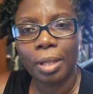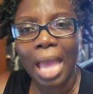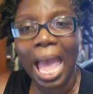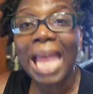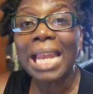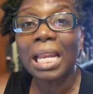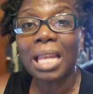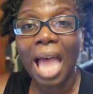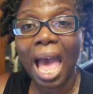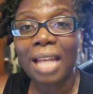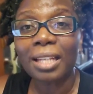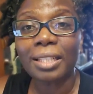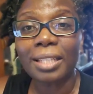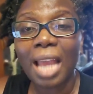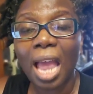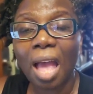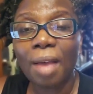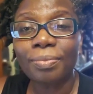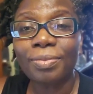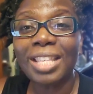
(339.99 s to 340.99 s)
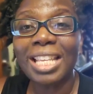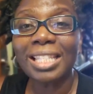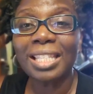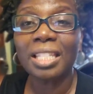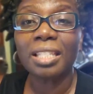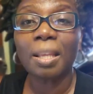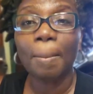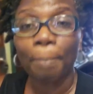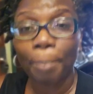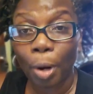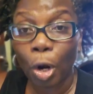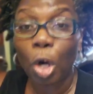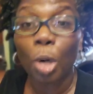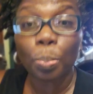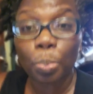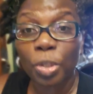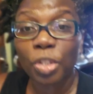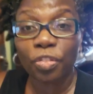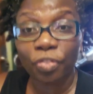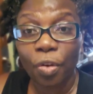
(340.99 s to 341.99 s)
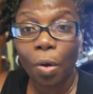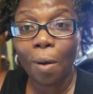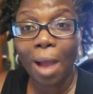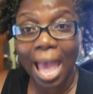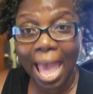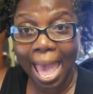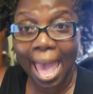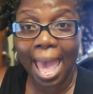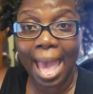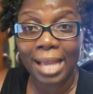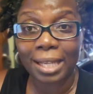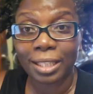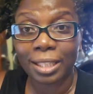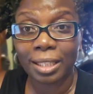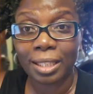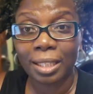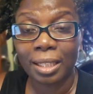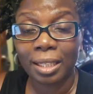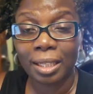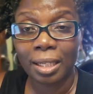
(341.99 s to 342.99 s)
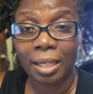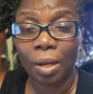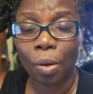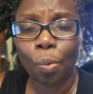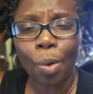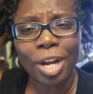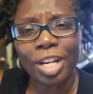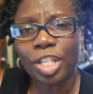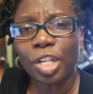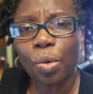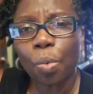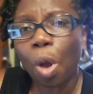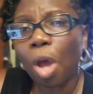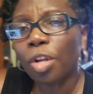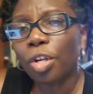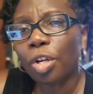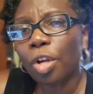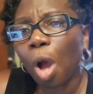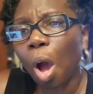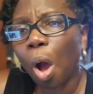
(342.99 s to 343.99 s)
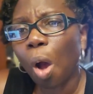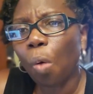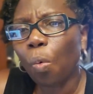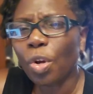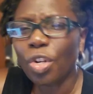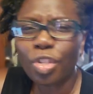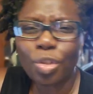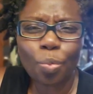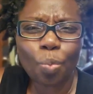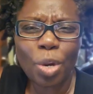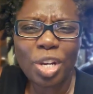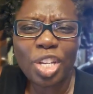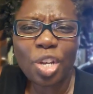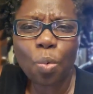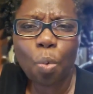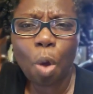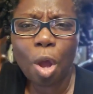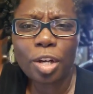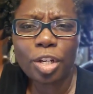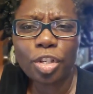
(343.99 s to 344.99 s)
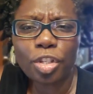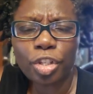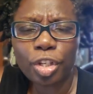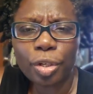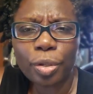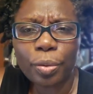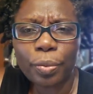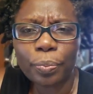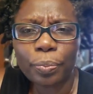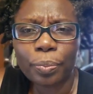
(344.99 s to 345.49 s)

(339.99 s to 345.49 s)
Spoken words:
And a lot of times this is a purposeful act. Where do you want to go? What do you want to do?